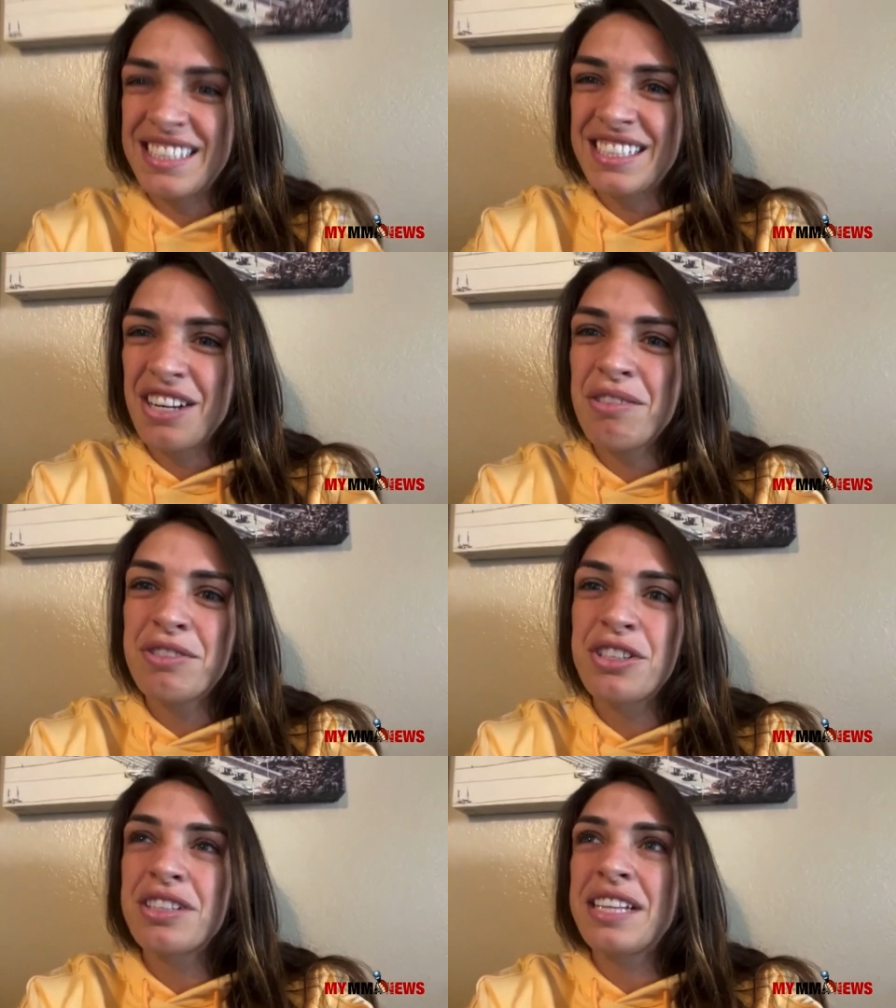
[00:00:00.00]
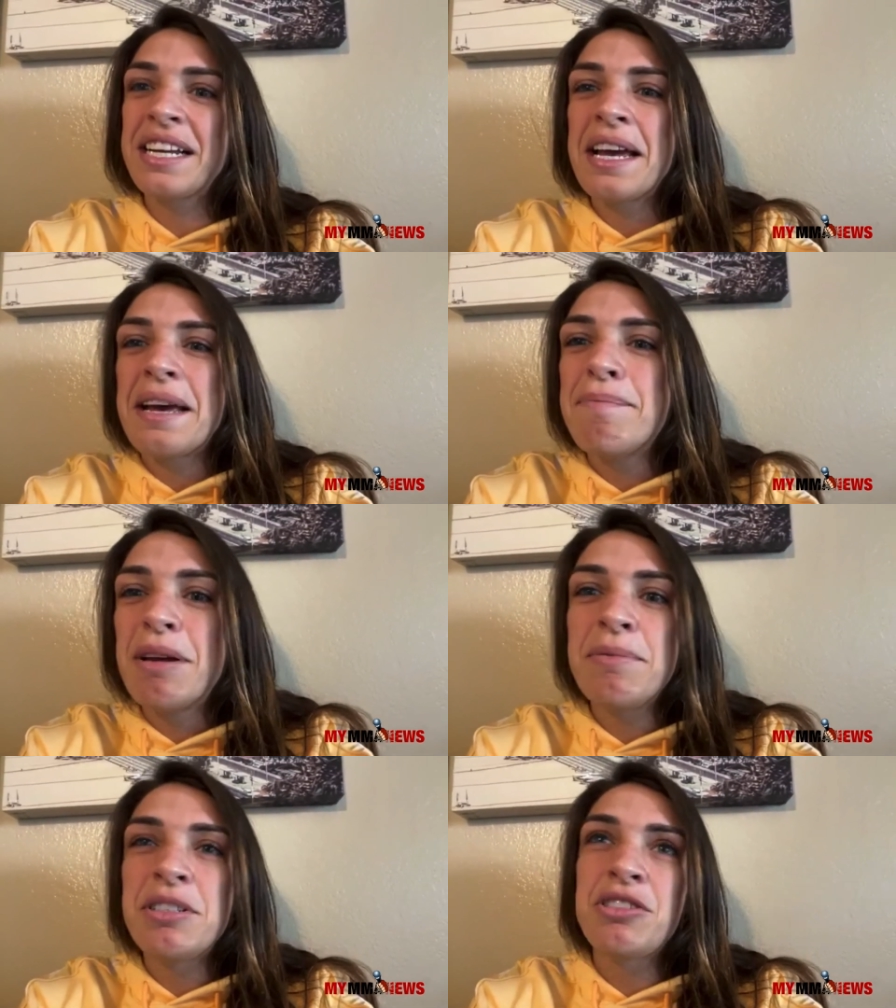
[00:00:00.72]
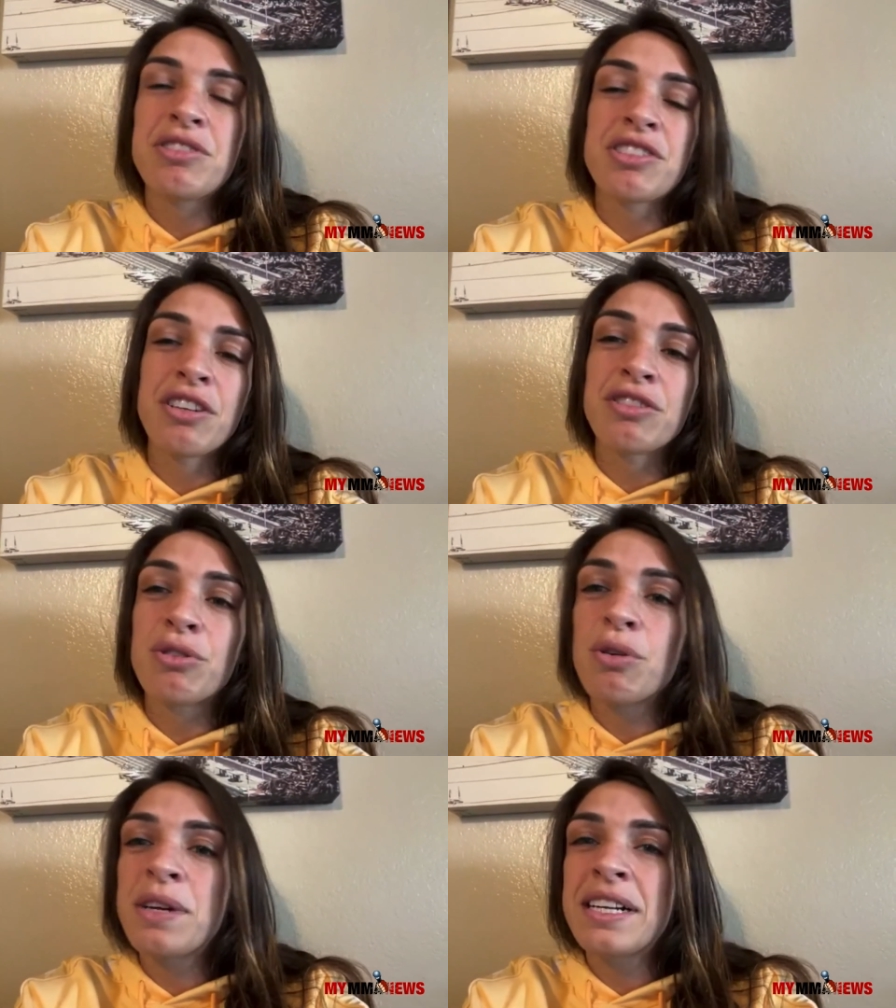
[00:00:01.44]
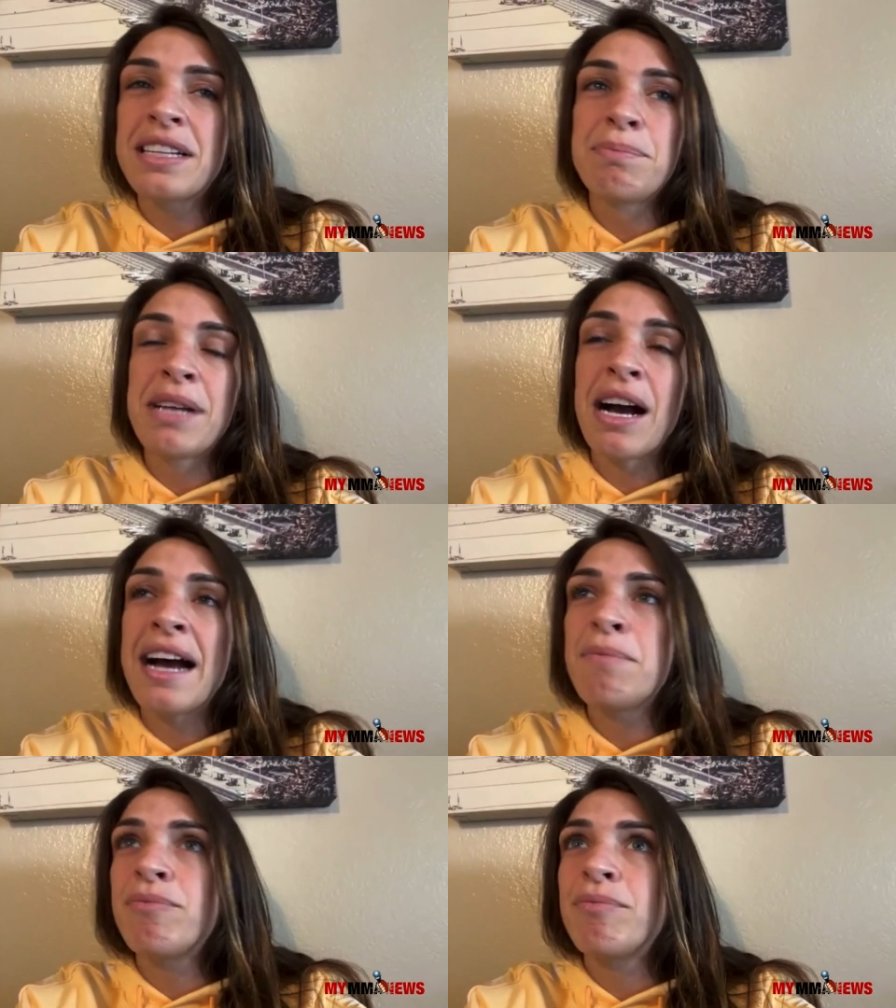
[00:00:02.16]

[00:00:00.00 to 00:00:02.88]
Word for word: You know, it took like maybe to start throwing a bit high,